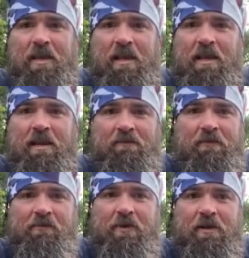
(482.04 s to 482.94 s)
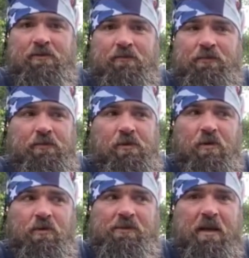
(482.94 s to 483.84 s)
me eating river angel food the
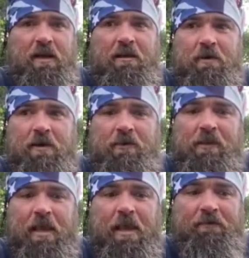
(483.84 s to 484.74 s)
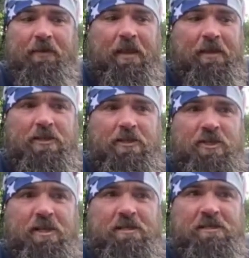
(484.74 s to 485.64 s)
whole time. I really haven't had a
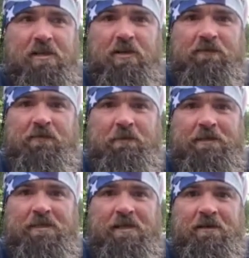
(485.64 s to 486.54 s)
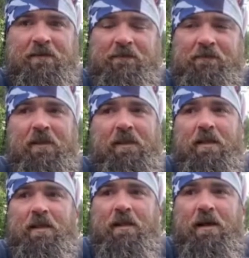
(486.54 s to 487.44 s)
chance to cook for myself
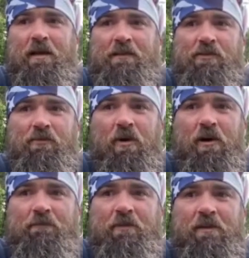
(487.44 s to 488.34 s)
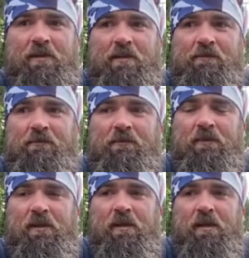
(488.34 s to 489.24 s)
too often.
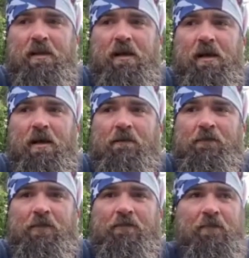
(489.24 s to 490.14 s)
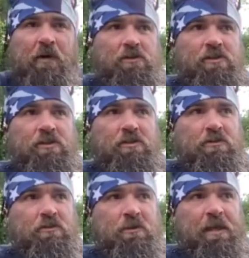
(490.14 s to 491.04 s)
And for the first
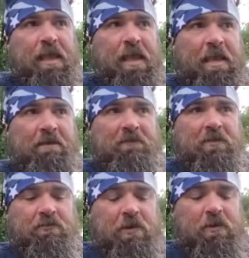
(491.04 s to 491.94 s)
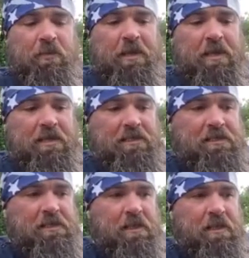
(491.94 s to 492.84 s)
2.5 to 3
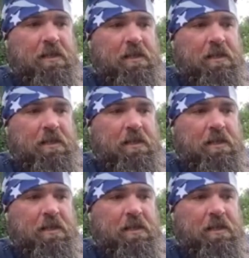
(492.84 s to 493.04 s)
weeks,